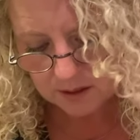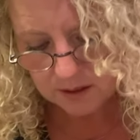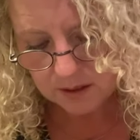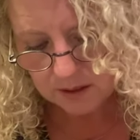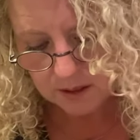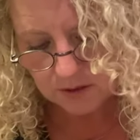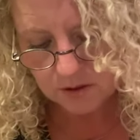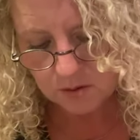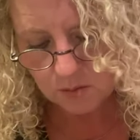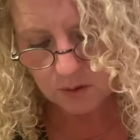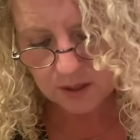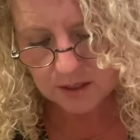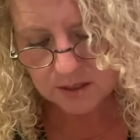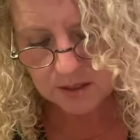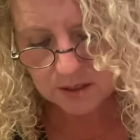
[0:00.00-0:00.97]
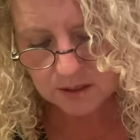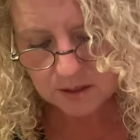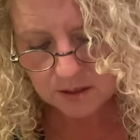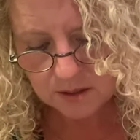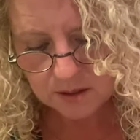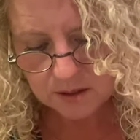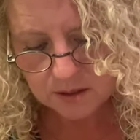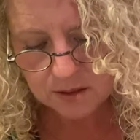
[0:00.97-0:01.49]
I don't want it to
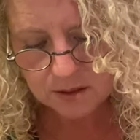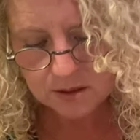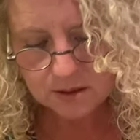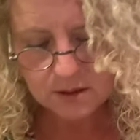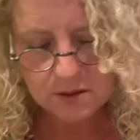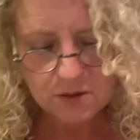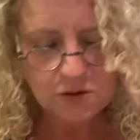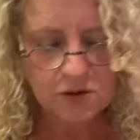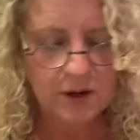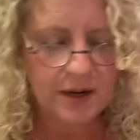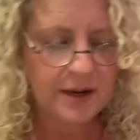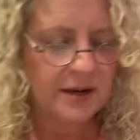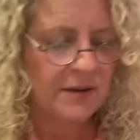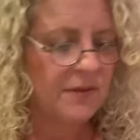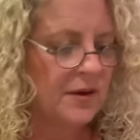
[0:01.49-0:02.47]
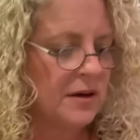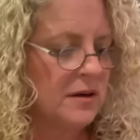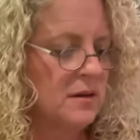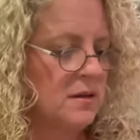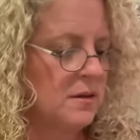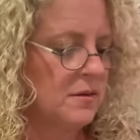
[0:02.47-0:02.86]
dry on there.